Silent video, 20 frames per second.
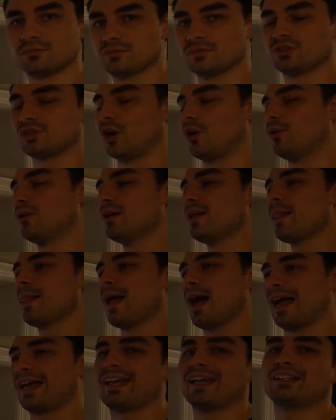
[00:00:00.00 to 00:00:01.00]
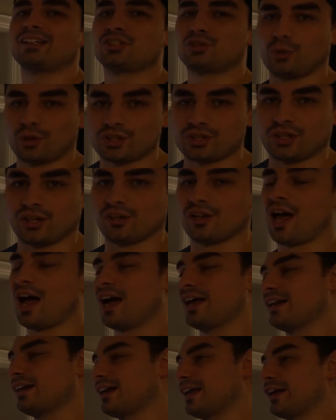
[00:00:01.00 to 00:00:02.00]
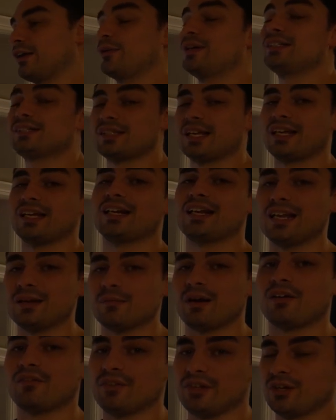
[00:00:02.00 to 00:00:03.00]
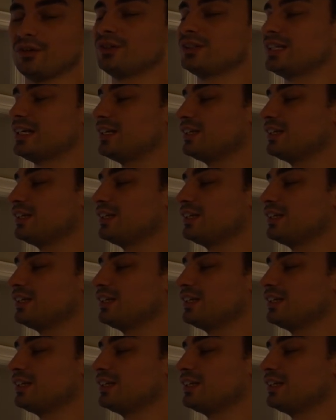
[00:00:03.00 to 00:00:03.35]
So I get this question a lot, and I always say it in my videos.